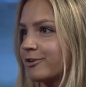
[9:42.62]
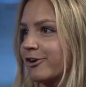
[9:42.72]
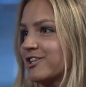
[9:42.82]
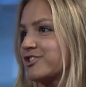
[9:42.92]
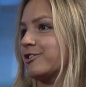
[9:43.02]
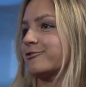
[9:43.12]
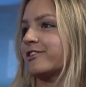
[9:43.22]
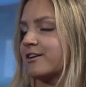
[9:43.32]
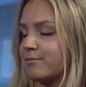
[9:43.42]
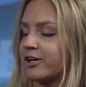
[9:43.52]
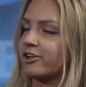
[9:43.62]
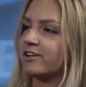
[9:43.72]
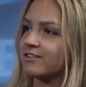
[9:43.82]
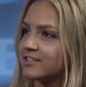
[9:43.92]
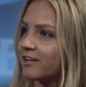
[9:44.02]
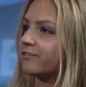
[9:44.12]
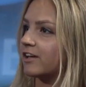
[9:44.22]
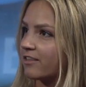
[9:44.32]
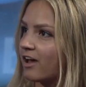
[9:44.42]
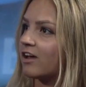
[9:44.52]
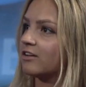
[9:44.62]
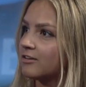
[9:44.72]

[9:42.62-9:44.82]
grandchildren get married and stuff like that.